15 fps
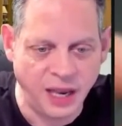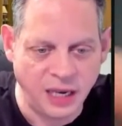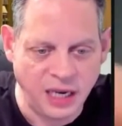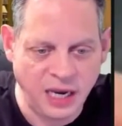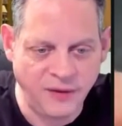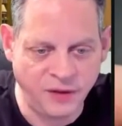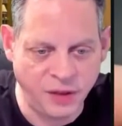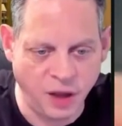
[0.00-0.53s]

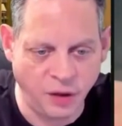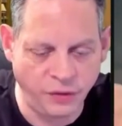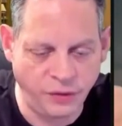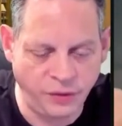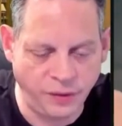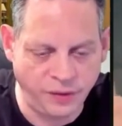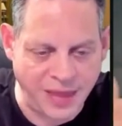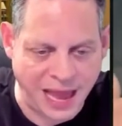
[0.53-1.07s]
even though
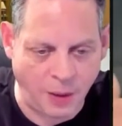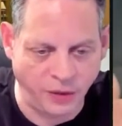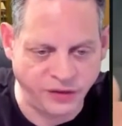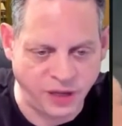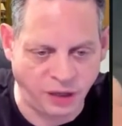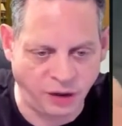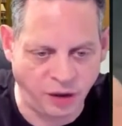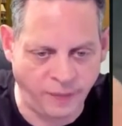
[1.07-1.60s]
that one's
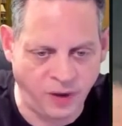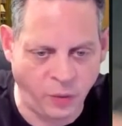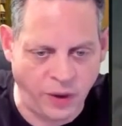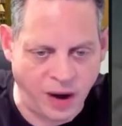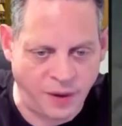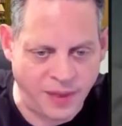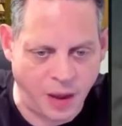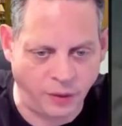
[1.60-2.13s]
got a little bit of
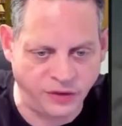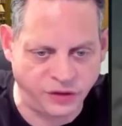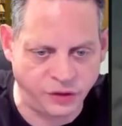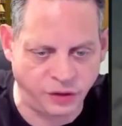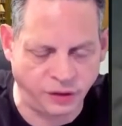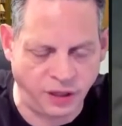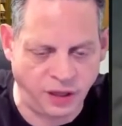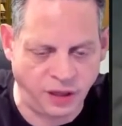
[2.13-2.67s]
wear and that one's
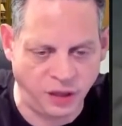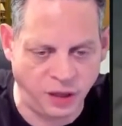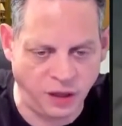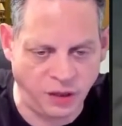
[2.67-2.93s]
certainly the